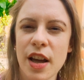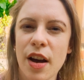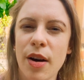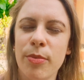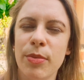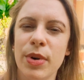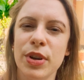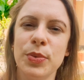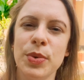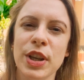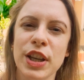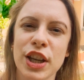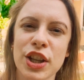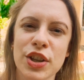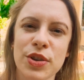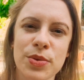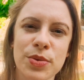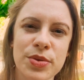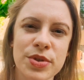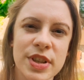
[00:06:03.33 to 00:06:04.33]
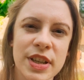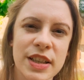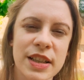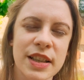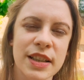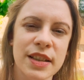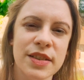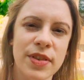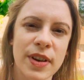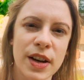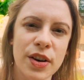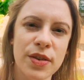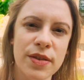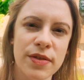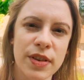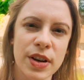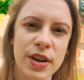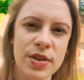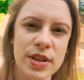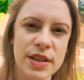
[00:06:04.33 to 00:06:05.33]
but we can use it at very,
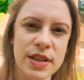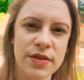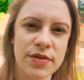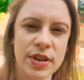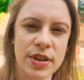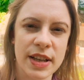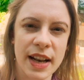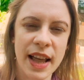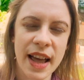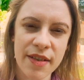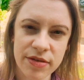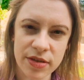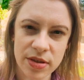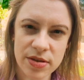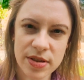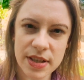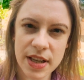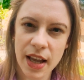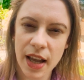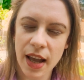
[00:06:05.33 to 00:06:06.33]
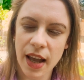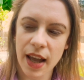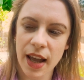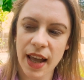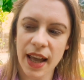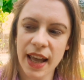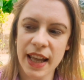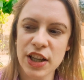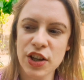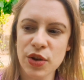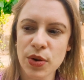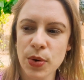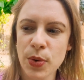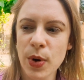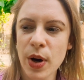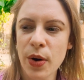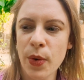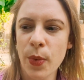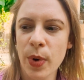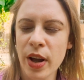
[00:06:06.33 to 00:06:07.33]
very different levels. And
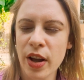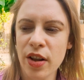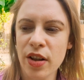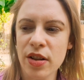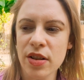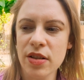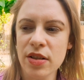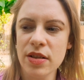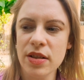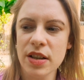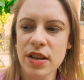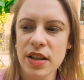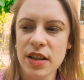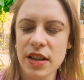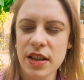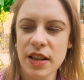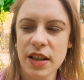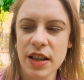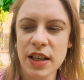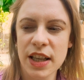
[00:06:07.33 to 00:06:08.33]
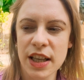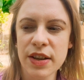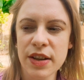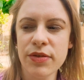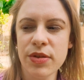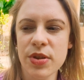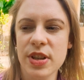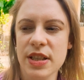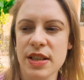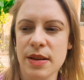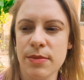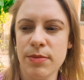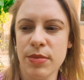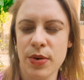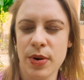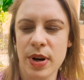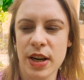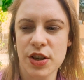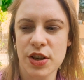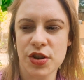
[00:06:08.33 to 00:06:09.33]
yoga will give you this
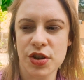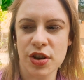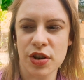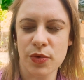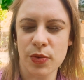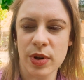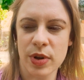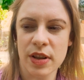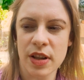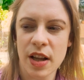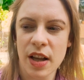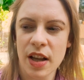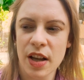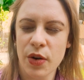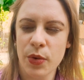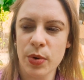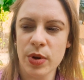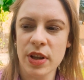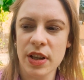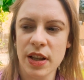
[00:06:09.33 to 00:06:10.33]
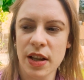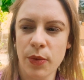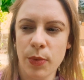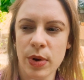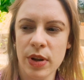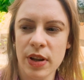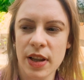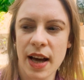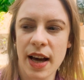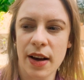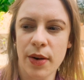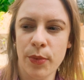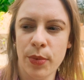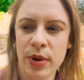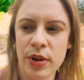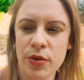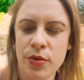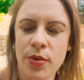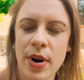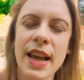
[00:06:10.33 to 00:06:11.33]
liberation, will
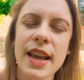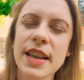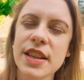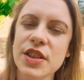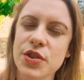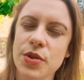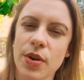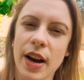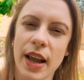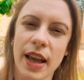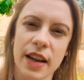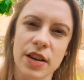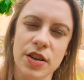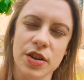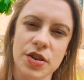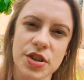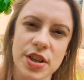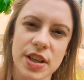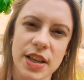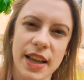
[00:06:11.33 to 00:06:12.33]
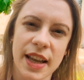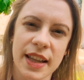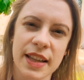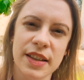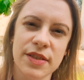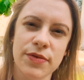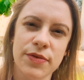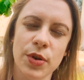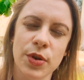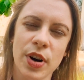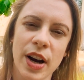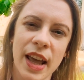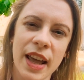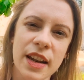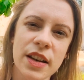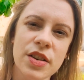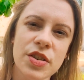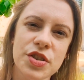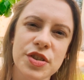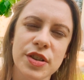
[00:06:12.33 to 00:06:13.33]
raise your energy. And if your
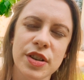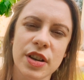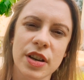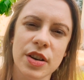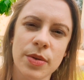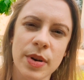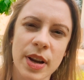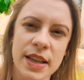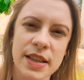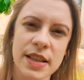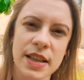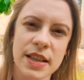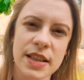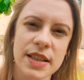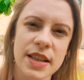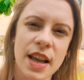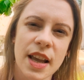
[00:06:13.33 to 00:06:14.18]
energy raises,